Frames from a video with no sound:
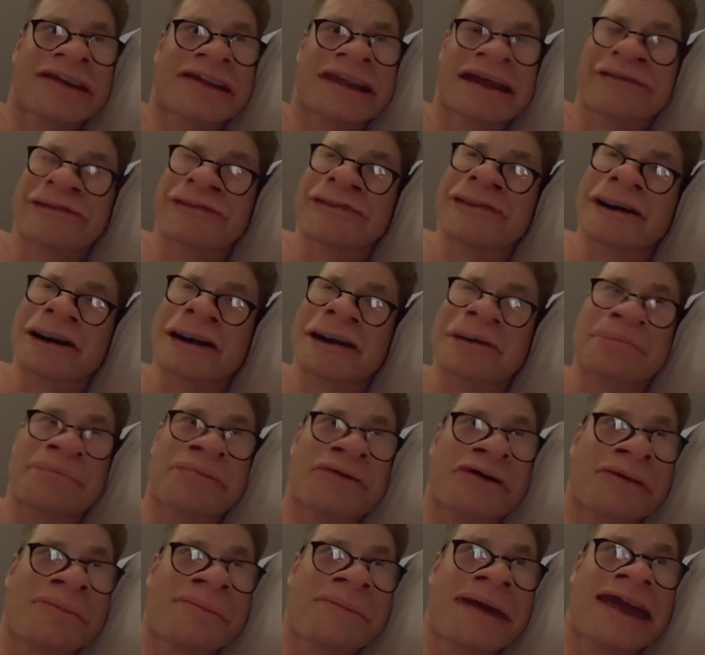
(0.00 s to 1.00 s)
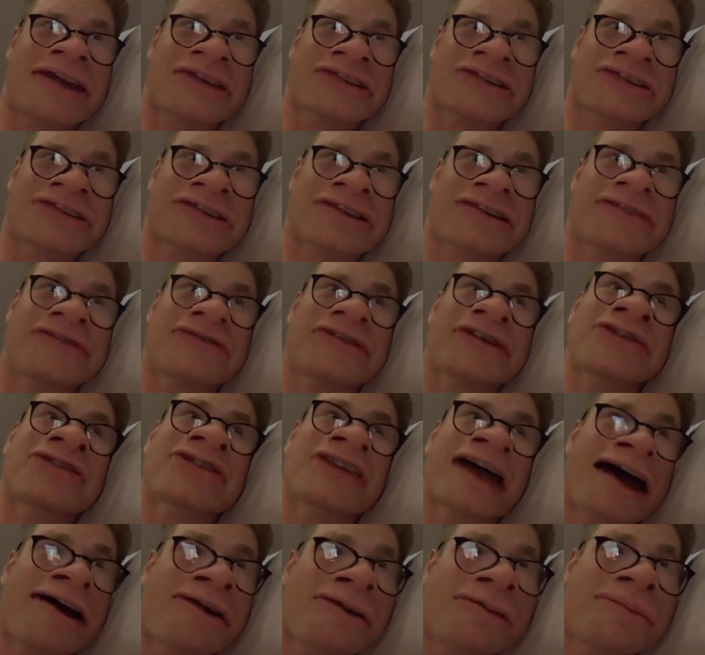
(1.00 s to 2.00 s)
That fucking poor bastard's gonna feel
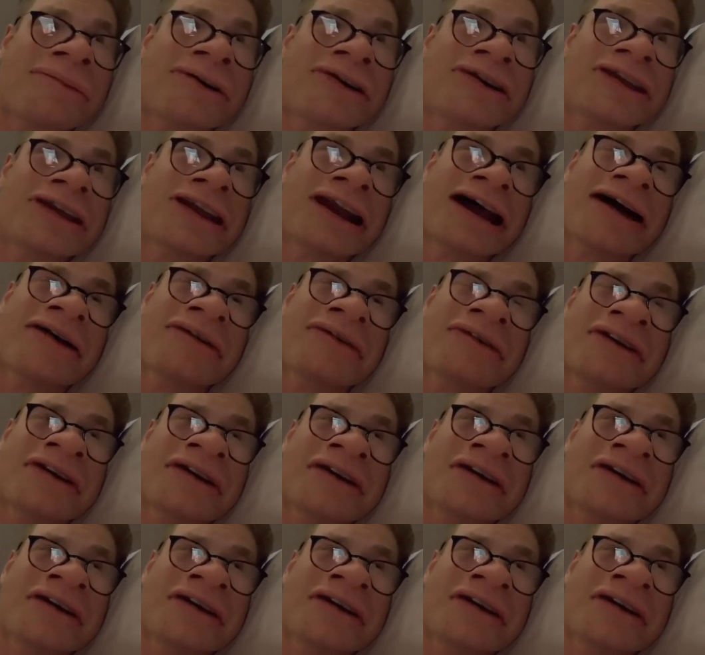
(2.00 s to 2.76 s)
terrible, you know?